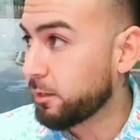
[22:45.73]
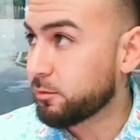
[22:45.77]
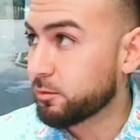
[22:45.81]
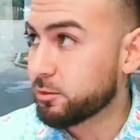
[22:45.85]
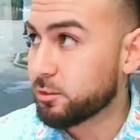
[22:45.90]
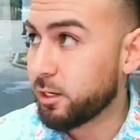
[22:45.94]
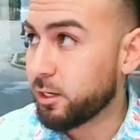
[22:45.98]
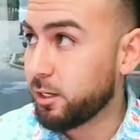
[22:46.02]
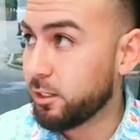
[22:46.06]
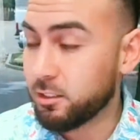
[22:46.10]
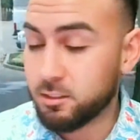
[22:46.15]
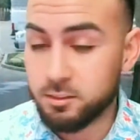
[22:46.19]
or
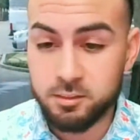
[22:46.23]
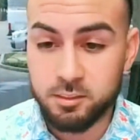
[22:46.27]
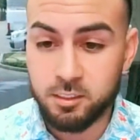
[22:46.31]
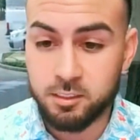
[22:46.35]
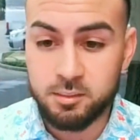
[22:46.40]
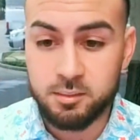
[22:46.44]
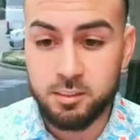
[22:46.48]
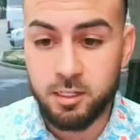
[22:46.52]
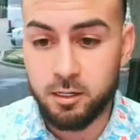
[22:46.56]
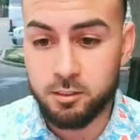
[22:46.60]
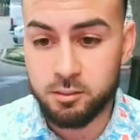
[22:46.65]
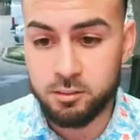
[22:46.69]

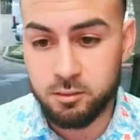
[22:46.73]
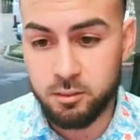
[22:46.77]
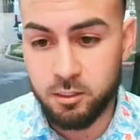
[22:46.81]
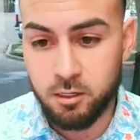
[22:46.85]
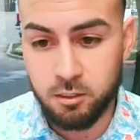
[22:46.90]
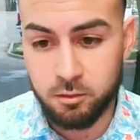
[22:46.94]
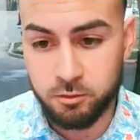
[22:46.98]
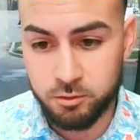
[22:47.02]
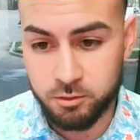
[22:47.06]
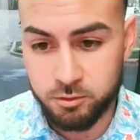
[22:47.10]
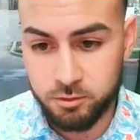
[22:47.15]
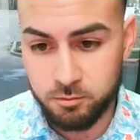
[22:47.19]

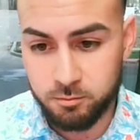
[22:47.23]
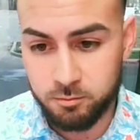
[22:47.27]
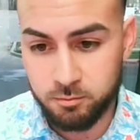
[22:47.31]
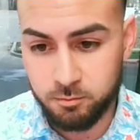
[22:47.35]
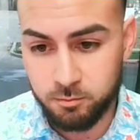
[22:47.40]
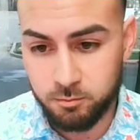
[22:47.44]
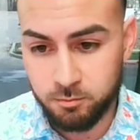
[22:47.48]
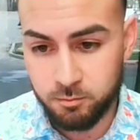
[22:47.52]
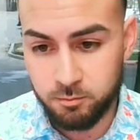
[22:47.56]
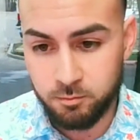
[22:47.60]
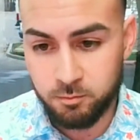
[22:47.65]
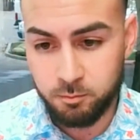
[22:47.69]
$86,000
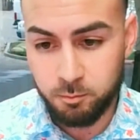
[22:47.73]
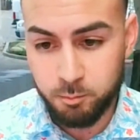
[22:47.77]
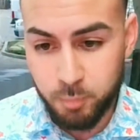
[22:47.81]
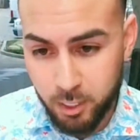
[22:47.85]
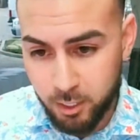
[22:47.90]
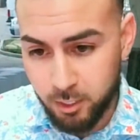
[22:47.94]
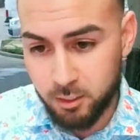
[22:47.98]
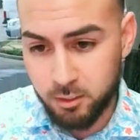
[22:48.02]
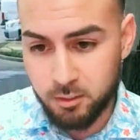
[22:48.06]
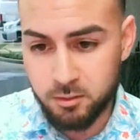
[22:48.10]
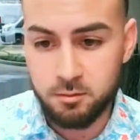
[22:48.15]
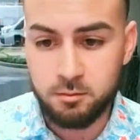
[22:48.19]

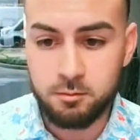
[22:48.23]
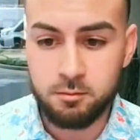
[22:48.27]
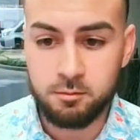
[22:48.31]
paid.